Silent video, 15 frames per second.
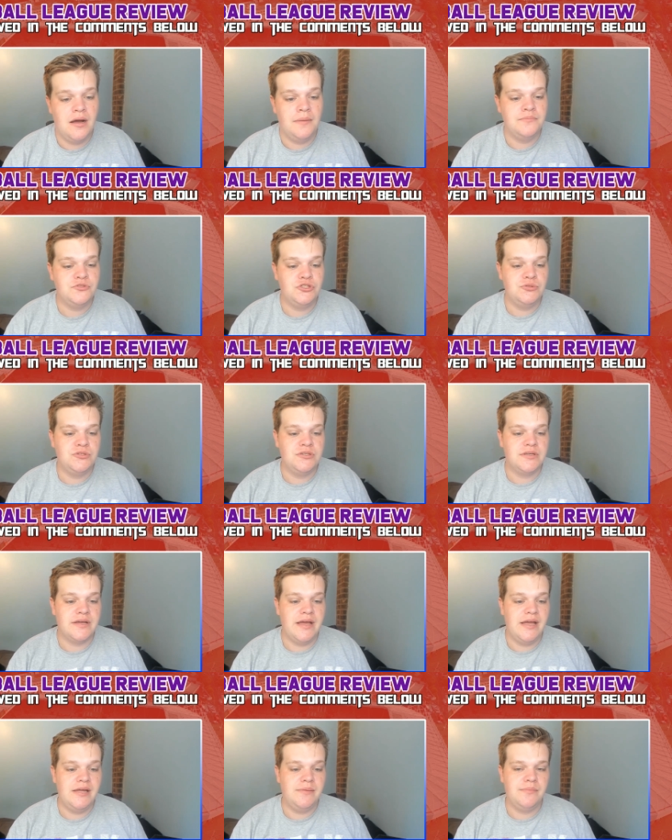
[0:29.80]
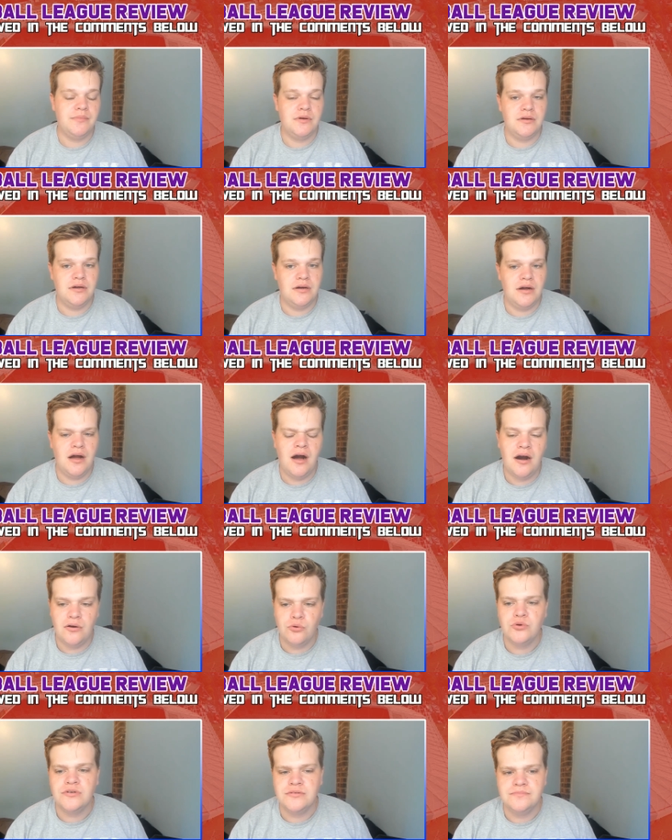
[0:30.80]
due to the game
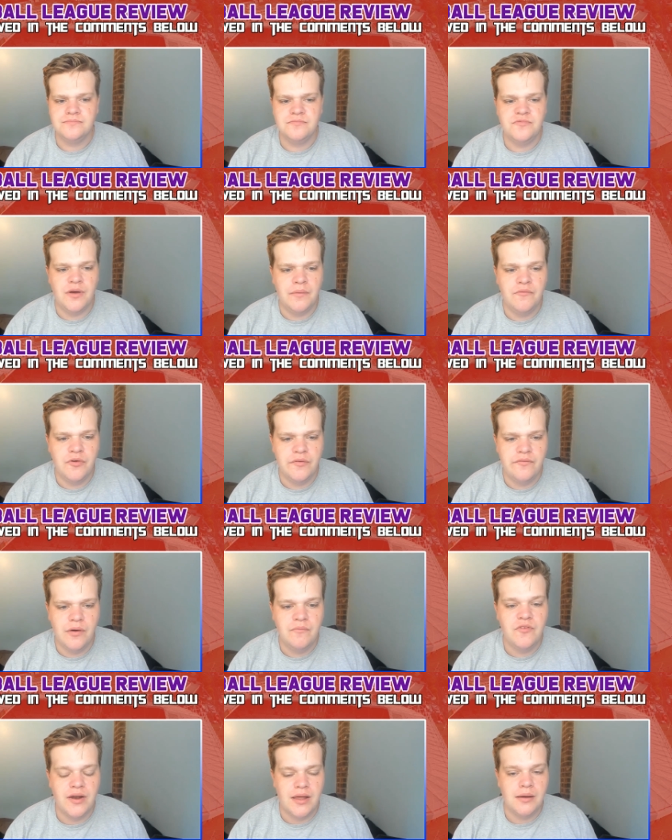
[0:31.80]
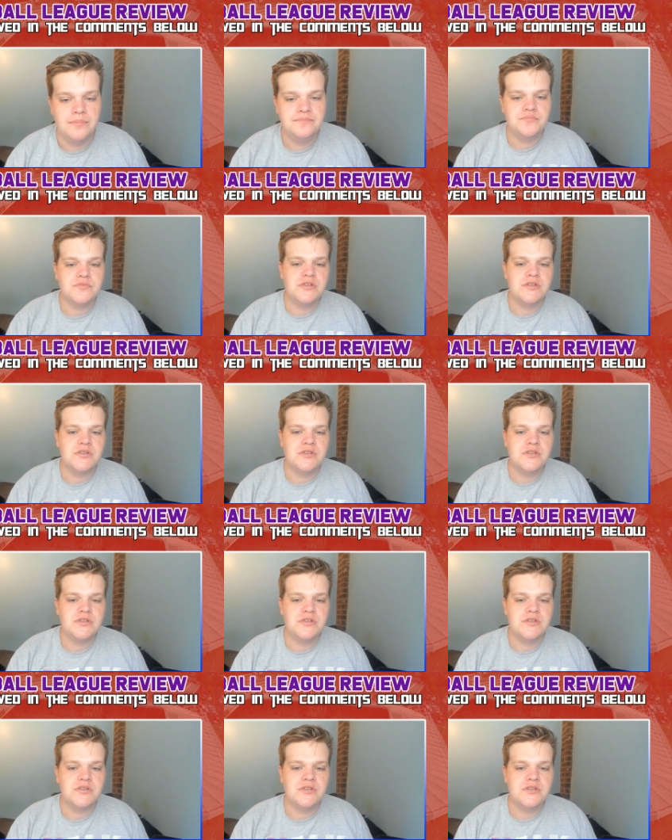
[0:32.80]
Hull and Villa.